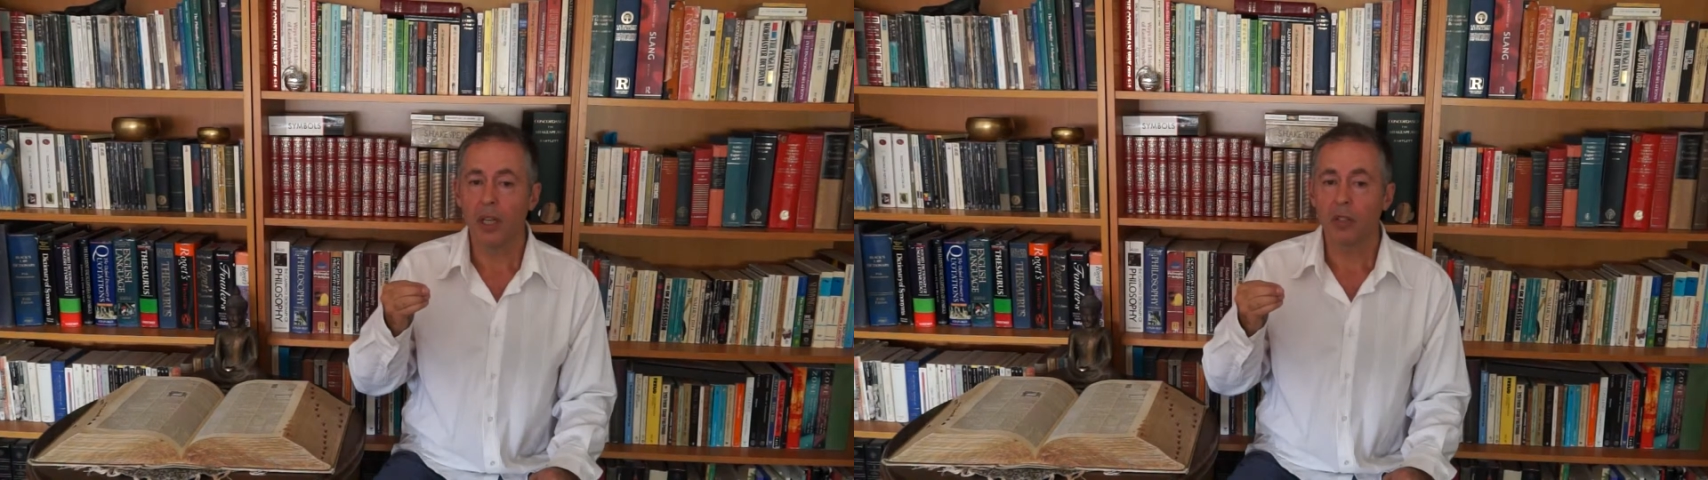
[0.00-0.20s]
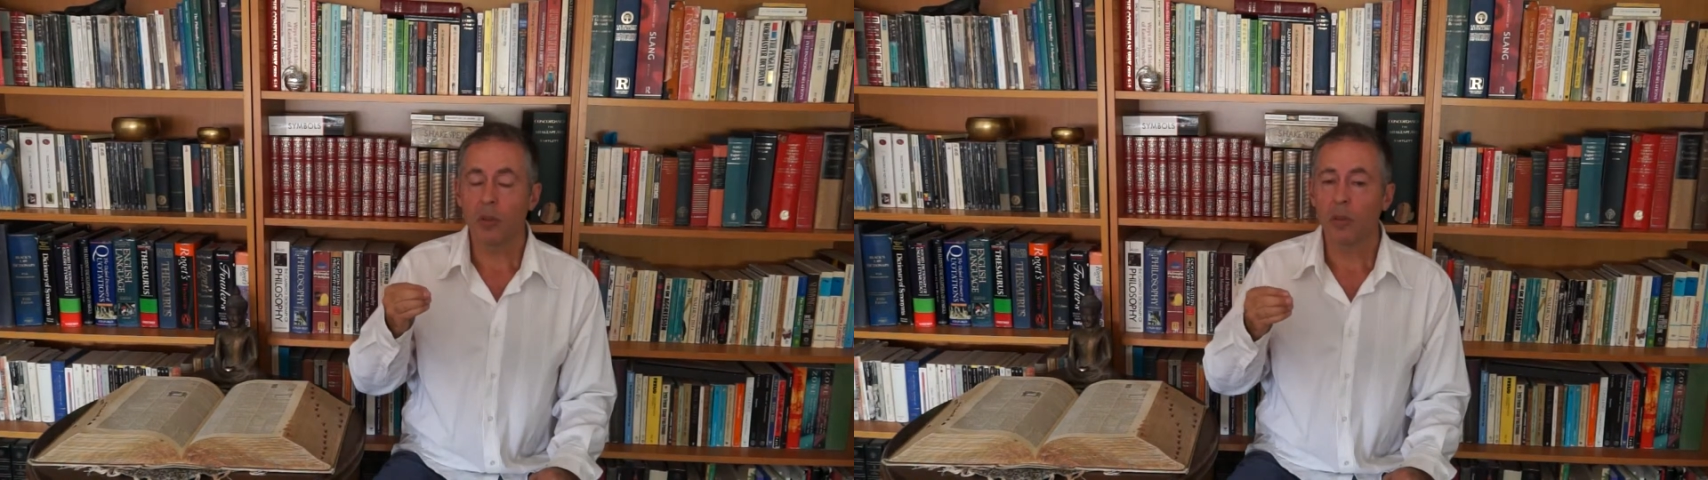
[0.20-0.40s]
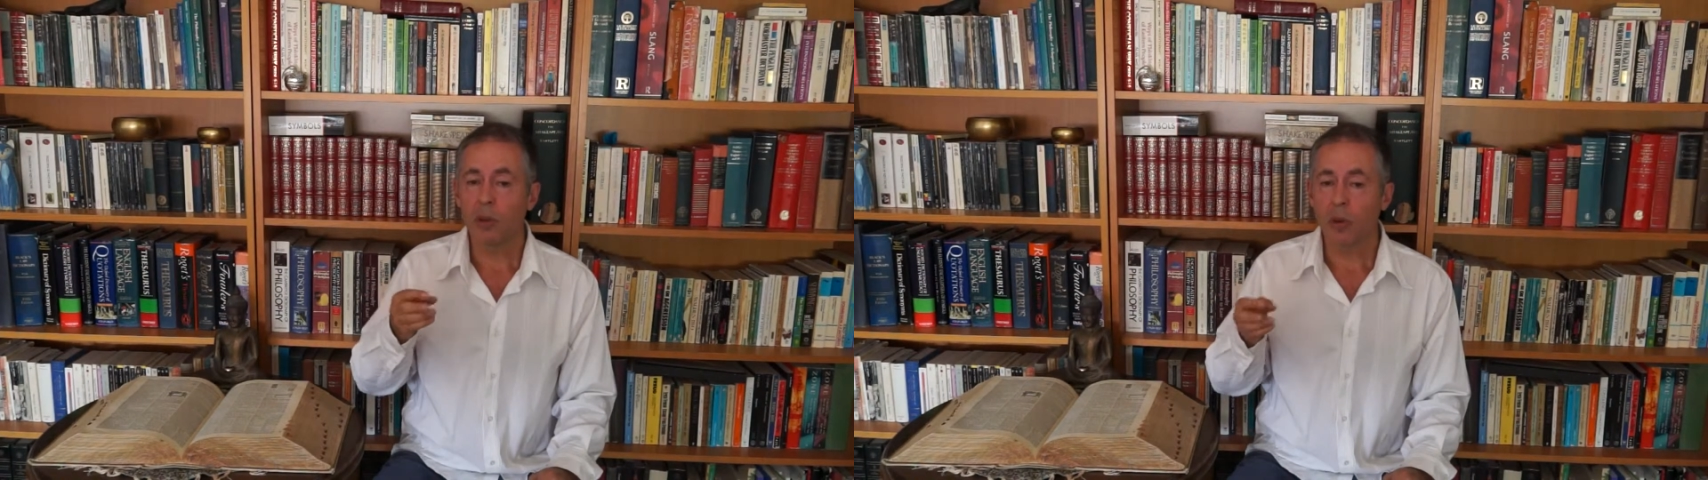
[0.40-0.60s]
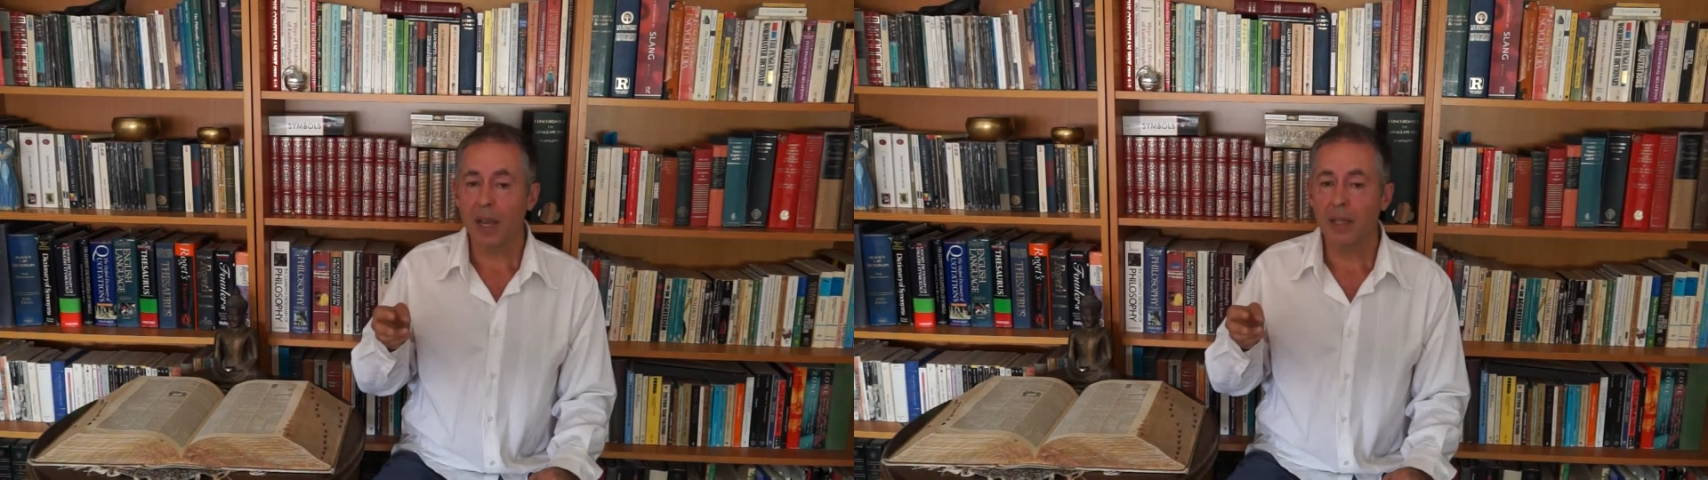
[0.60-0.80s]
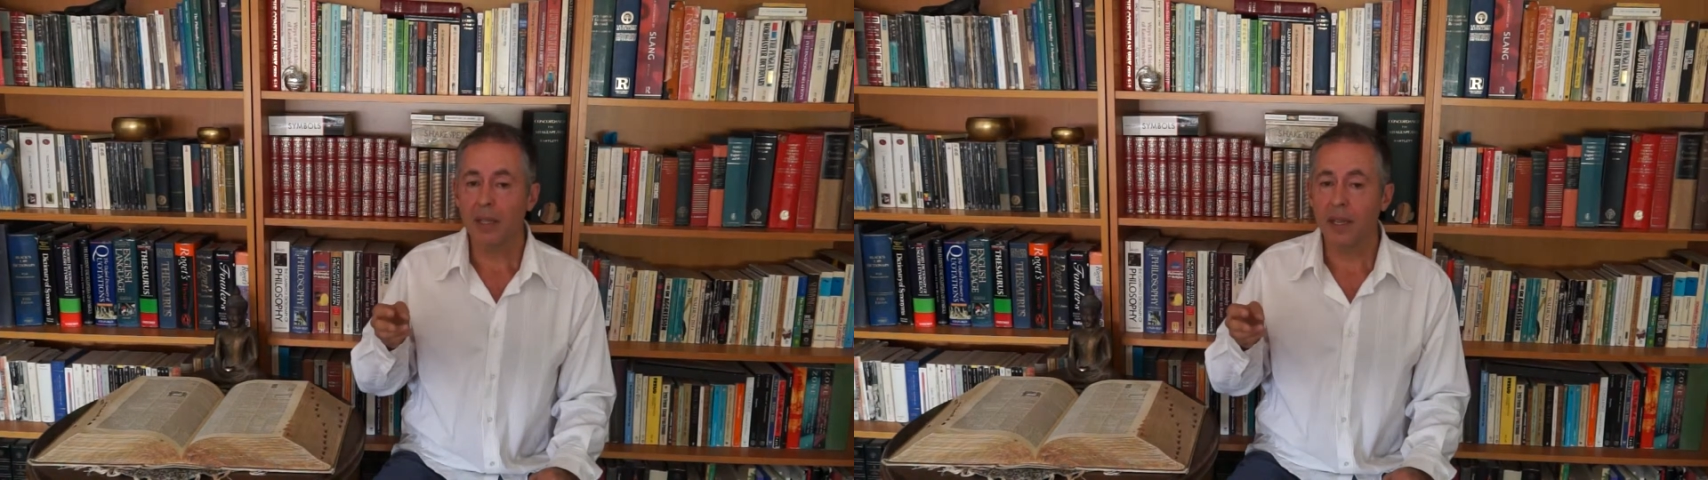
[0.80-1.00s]
To
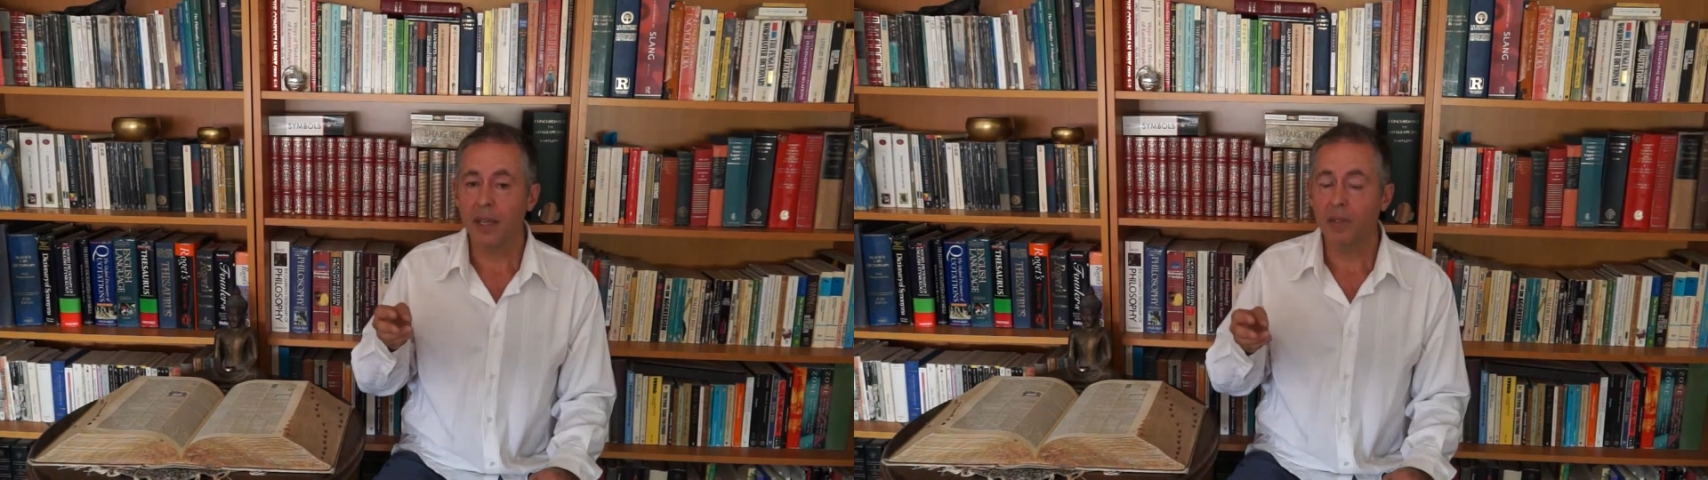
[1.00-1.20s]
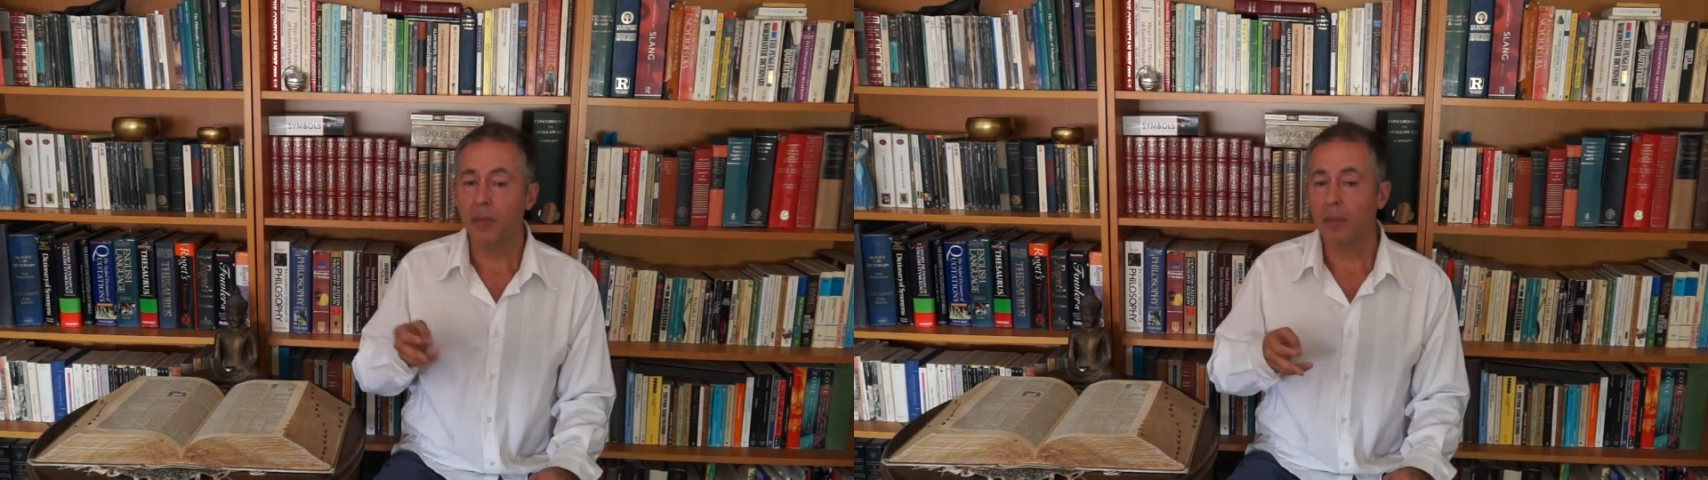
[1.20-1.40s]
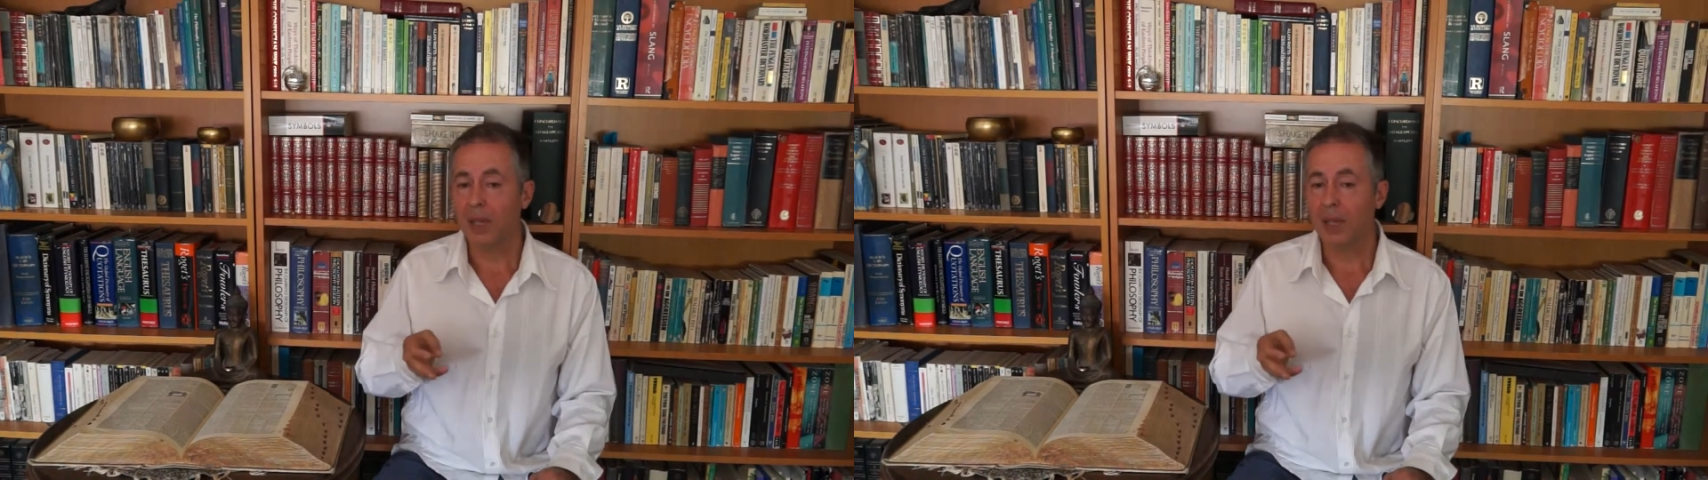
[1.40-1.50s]
procrastinate, from the